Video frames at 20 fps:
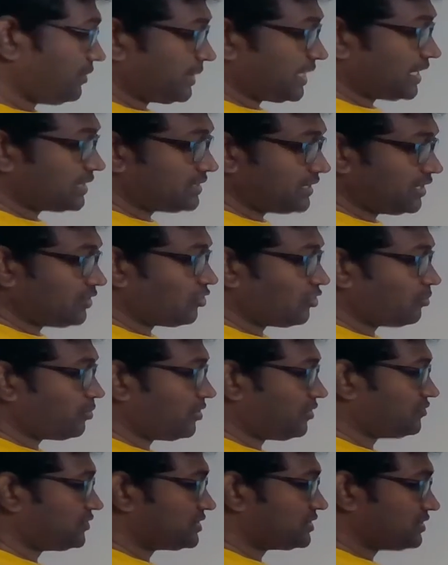may get the entropy
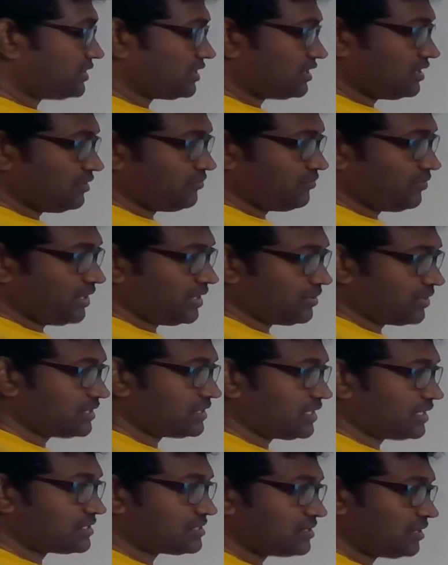of this little different. Okay,
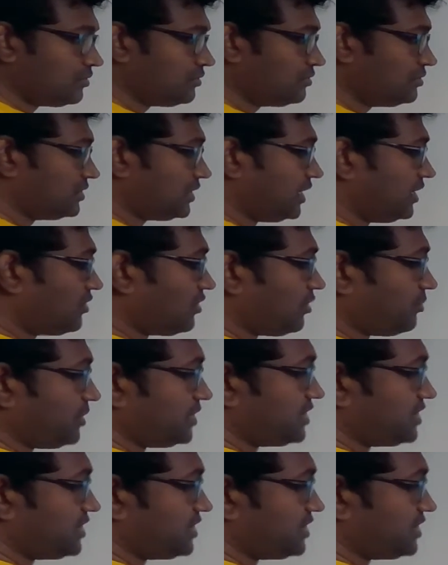that's how the entropy